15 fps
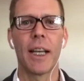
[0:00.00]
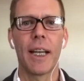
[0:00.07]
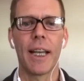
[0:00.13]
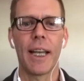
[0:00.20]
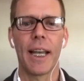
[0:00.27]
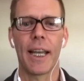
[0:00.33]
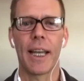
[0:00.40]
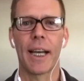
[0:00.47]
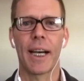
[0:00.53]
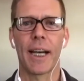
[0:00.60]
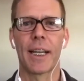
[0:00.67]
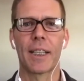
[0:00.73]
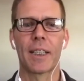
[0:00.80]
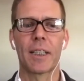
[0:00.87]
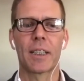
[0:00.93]

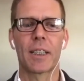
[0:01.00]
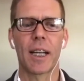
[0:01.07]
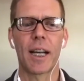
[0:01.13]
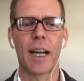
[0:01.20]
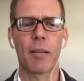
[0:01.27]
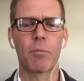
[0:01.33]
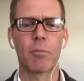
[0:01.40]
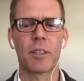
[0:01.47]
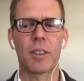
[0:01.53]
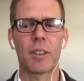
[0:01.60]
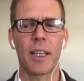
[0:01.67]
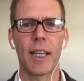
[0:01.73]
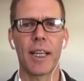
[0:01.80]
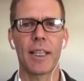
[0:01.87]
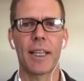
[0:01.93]
And I would
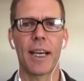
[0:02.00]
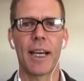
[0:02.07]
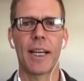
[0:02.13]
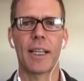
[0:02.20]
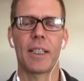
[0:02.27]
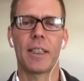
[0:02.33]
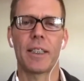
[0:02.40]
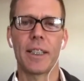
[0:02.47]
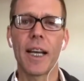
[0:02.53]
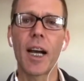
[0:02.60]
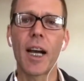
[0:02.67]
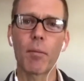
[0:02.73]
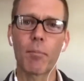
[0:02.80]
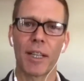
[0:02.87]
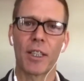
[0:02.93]
say that,
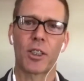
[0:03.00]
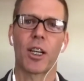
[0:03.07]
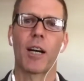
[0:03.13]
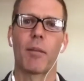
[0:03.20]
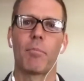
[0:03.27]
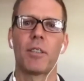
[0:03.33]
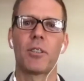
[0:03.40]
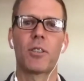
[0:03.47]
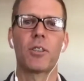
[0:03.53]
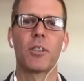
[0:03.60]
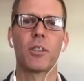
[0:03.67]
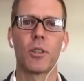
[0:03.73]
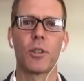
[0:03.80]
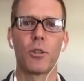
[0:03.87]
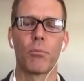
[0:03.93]
yeah, my job is
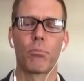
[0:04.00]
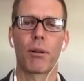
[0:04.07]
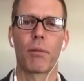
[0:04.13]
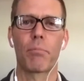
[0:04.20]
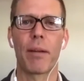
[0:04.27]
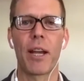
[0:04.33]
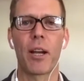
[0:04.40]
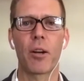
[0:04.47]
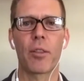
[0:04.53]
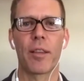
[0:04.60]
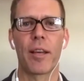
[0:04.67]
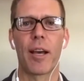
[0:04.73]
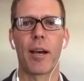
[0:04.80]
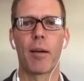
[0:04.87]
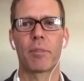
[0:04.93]
to prepare
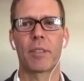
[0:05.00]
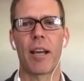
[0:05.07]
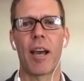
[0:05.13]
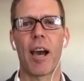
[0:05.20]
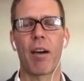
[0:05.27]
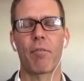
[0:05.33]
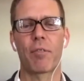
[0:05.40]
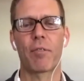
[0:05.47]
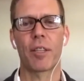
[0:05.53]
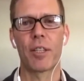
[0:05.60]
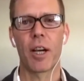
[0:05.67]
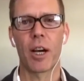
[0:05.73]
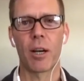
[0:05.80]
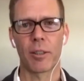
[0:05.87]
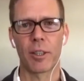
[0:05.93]
them to have the
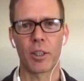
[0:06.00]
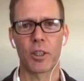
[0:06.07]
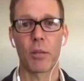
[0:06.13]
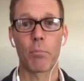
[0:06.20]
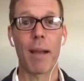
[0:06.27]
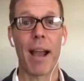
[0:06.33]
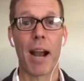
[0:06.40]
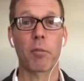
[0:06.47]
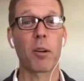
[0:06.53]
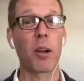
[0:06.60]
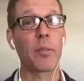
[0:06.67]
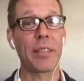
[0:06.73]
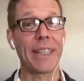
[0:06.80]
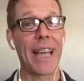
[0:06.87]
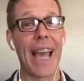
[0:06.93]
knowledge, the
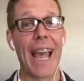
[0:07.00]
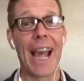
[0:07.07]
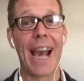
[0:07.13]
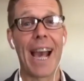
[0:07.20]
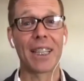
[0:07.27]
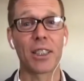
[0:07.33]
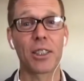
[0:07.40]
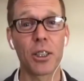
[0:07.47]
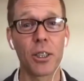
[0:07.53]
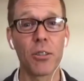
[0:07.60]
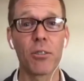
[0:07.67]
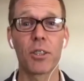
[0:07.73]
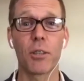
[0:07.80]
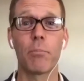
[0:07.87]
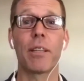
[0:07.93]
background, the
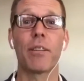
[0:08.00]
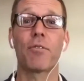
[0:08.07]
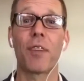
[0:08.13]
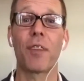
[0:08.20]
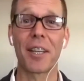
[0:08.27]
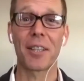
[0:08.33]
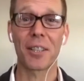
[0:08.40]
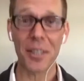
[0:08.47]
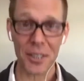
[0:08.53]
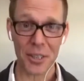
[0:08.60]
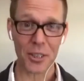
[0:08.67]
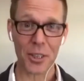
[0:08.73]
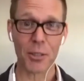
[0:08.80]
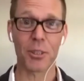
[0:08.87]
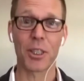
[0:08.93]
attitude to be a fighter and to
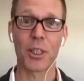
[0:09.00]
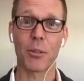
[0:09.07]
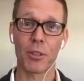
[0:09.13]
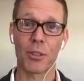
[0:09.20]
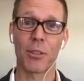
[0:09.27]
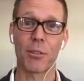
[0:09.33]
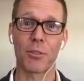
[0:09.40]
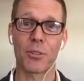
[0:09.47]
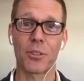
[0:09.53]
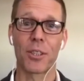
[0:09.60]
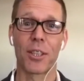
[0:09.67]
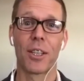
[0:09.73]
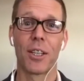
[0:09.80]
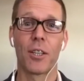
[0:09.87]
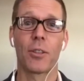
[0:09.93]
go deal with those,
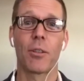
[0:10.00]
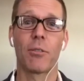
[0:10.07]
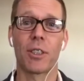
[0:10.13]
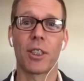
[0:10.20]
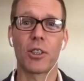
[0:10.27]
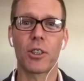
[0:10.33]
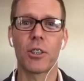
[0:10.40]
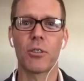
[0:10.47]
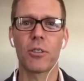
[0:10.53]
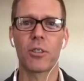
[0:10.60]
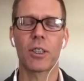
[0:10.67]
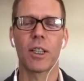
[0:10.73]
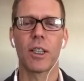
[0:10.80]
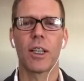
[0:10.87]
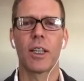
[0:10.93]
those issues,
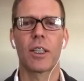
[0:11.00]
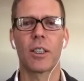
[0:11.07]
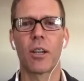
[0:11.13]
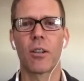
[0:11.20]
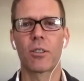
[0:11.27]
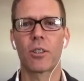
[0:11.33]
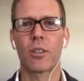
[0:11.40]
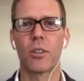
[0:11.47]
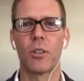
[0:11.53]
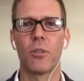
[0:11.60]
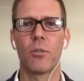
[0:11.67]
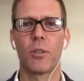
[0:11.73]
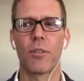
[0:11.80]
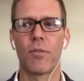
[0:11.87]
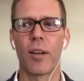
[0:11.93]
you know,
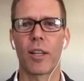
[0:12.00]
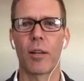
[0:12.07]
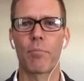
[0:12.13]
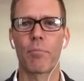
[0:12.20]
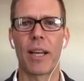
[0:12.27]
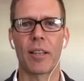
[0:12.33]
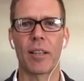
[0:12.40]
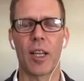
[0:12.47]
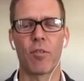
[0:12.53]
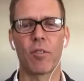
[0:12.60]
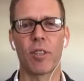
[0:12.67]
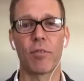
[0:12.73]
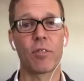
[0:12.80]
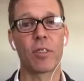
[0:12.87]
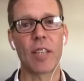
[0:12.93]
to develop that level
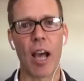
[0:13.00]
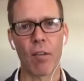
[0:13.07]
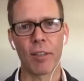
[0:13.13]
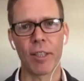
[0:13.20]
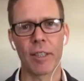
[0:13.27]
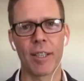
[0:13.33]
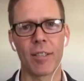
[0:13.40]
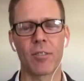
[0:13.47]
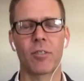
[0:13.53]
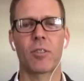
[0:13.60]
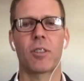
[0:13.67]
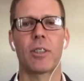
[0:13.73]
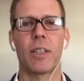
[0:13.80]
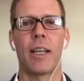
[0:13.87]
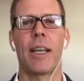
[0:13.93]
of
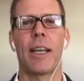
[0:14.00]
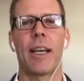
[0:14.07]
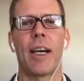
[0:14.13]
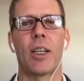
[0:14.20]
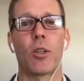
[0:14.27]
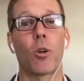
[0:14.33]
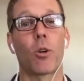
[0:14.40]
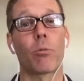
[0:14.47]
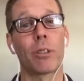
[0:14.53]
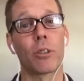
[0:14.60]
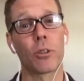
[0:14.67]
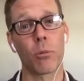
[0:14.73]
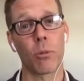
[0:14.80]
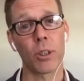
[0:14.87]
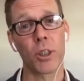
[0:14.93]
savviness and, or
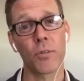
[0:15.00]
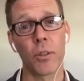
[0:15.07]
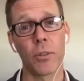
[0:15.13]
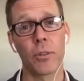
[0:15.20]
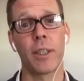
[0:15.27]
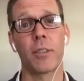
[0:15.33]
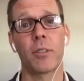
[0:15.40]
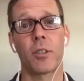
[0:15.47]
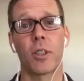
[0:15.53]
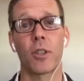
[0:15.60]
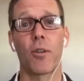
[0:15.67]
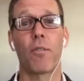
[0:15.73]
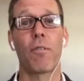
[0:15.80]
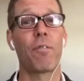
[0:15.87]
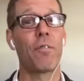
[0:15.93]
resourcefulness to
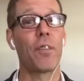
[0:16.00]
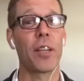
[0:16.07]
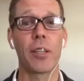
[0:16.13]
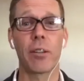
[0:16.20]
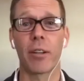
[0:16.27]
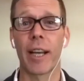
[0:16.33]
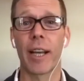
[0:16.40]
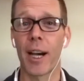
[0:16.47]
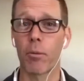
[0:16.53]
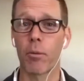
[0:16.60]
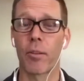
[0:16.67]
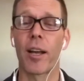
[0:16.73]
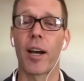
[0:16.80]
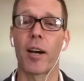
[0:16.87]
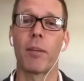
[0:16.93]
go figure it out
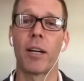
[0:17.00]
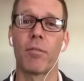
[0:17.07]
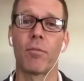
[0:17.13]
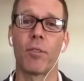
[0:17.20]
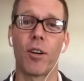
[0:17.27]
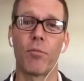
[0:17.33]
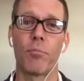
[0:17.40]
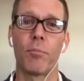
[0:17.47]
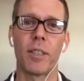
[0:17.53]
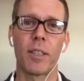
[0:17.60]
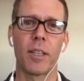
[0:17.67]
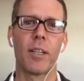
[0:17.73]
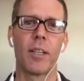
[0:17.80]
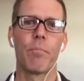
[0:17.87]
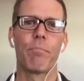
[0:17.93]
without my involvement.
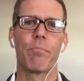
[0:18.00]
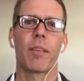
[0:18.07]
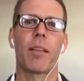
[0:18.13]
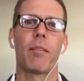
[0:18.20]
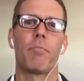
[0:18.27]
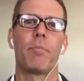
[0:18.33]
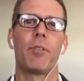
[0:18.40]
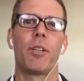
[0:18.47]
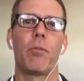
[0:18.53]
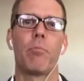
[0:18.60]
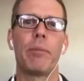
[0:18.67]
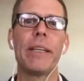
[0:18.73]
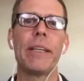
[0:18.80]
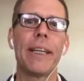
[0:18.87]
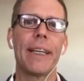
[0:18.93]
You know,
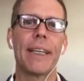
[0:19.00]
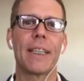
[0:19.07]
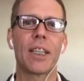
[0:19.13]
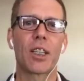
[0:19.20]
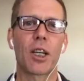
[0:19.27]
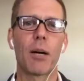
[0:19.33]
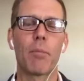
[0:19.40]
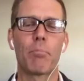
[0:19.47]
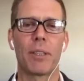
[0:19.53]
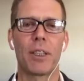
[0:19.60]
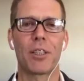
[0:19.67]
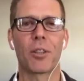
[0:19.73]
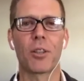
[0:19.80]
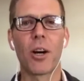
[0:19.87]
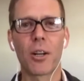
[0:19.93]
being in the company
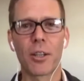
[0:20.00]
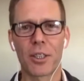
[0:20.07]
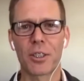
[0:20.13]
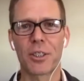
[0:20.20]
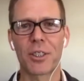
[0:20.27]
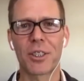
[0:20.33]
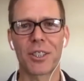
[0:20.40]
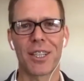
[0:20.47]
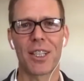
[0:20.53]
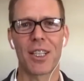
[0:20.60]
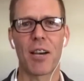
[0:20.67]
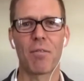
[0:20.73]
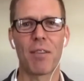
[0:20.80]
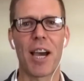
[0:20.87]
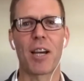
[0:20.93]
the longest
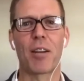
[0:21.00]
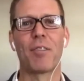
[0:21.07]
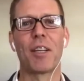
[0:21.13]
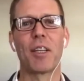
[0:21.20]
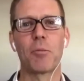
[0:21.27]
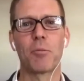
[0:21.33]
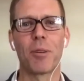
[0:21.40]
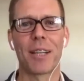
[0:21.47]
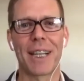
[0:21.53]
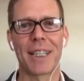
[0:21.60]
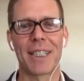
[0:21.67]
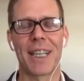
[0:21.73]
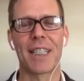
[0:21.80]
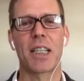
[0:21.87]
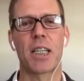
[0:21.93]
out of anyone. I
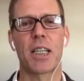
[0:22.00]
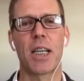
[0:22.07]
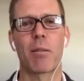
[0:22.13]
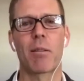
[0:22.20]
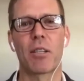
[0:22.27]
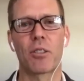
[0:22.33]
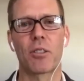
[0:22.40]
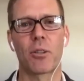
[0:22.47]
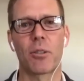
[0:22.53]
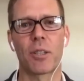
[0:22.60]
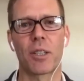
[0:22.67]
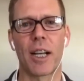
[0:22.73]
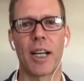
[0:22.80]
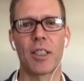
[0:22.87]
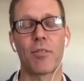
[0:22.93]
tend to carry
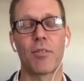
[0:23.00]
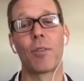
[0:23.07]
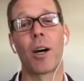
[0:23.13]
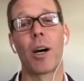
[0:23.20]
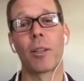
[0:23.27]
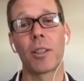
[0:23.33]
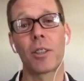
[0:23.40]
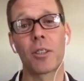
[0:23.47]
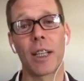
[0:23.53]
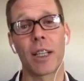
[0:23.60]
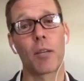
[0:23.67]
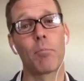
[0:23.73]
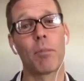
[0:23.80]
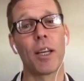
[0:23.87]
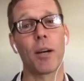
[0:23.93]
certain kinds of knowledge that
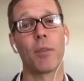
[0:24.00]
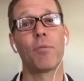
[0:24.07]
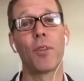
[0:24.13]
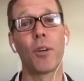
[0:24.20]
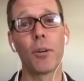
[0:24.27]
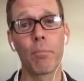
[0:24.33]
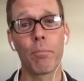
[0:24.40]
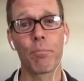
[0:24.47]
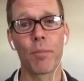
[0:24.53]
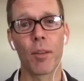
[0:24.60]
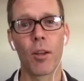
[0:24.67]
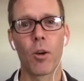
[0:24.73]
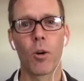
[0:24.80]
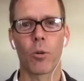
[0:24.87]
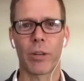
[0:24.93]
can be helpful
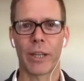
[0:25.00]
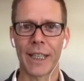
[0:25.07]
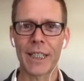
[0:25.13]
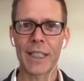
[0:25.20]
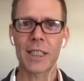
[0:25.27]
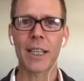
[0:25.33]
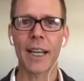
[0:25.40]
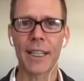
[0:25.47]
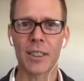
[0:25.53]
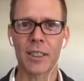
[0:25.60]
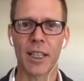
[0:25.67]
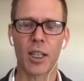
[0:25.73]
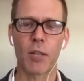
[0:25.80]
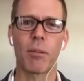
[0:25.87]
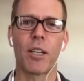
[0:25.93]
or insights
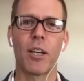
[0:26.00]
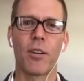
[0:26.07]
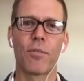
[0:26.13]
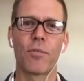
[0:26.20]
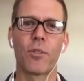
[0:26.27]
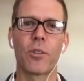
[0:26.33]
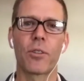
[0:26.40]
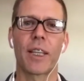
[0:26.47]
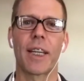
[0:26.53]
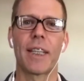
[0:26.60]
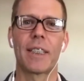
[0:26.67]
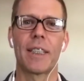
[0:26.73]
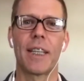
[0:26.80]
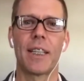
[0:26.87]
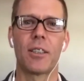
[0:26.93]
that can be helpful that I
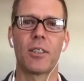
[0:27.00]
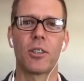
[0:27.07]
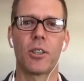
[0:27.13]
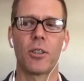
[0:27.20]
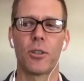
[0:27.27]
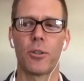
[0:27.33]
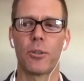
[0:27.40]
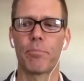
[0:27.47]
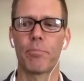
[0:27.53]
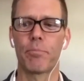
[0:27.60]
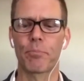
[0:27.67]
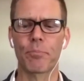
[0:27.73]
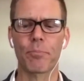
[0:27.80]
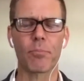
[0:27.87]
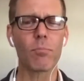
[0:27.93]
tend to,
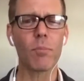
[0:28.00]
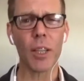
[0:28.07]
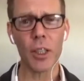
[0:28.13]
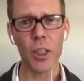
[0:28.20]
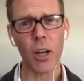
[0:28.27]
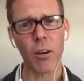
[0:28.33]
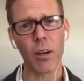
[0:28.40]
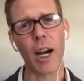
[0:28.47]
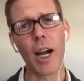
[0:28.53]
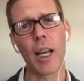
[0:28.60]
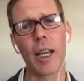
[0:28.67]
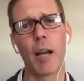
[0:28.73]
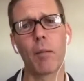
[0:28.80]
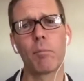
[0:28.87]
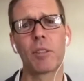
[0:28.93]
you know,
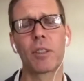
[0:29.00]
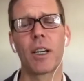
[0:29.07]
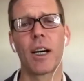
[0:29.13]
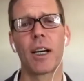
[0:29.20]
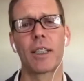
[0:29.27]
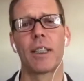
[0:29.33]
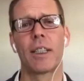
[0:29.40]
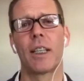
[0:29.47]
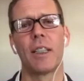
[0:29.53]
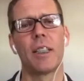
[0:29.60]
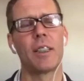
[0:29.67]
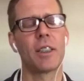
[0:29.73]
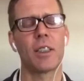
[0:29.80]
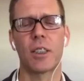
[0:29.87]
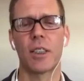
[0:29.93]
Amazon and
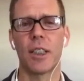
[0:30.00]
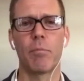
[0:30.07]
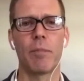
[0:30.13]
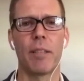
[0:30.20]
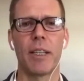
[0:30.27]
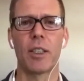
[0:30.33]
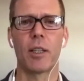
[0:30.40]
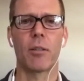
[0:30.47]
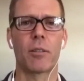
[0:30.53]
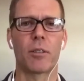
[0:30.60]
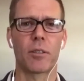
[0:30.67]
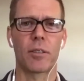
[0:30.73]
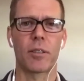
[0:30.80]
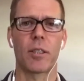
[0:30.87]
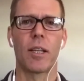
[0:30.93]
it just, you know,
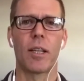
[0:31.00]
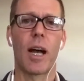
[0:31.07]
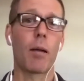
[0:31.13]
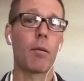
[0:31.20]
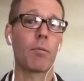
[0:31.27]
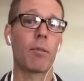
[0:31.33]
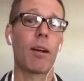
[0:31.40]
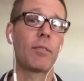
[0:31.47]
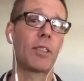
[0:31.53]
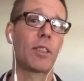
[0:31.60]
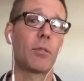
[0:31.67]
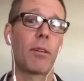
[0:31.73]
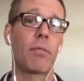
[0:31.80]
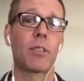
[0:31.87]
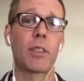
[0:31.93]
we
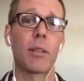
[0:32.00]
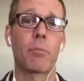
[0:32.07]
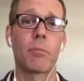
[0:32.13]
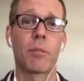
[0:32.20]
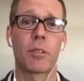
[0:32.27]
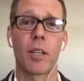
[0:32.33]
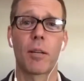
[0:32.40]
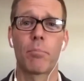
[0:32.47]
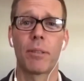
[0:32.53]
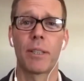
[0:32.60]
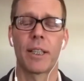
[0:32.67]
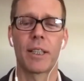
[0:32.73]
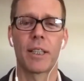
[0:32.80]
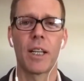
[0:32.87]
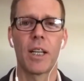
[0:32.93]
obviously we have a supplements company
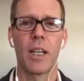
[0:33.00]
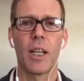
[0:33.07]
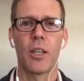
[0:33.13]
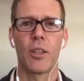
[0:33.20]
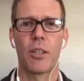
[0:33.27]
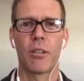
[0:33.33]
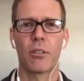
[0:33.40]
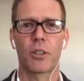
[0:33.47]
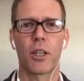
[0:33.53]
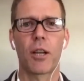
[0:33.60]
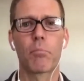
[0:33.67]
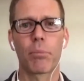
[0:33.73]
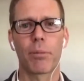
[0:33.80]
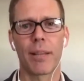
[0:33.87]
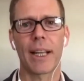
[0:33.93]
and there's
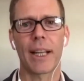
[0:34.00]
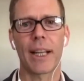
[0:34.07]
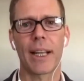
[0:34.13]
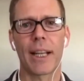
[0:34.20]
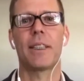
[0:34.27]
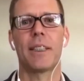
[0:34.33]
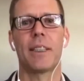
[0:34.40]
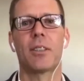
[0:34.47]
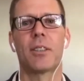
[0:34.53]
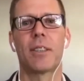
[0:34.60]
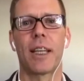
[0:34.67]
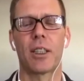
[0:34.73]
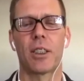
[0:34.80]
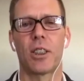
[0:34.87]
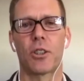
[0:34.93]
complexities
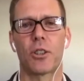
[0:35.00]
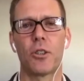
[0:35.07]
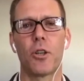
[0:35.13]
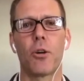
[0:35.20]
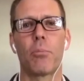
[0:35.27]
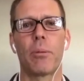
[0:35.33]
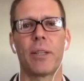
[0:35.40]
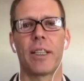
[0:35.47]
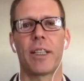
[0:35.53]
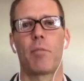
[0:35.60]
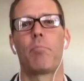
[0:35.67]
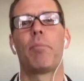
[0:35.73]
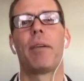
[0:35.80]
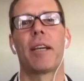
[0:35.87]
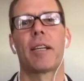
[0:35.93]
that just nobody
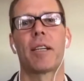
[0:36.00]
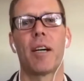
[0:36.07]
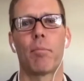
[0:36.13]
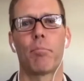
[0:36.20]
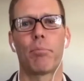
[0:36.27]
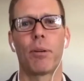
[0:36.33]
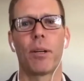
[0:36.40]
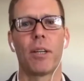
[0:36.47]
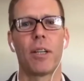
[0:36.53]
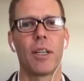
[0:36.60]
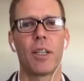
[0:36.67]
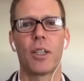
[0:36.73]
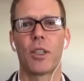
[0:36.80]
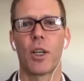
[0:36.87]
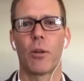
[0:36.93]
can pick up,
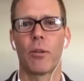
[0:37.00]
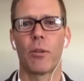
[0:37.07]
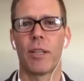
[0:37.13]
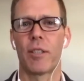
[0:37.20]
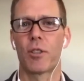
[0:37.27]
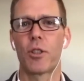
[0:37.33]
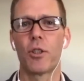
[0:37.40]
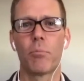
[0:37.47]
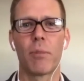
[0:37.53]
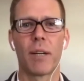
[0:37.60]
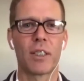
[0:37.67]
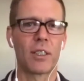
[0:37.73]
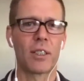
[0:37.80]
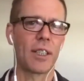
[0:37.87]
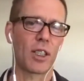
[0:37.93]
you know, in two
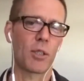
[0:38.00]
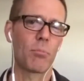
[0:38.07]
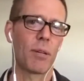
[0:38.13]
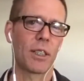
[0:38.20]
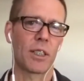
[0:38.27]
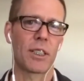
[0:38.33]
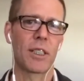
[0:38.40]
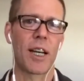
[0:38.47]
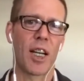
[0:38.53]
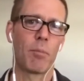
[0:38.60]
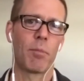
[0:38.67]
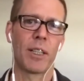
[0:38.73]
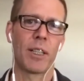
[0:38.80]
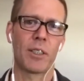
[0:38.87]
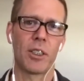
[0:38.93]
months, six months, nine
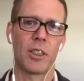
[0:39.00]
months.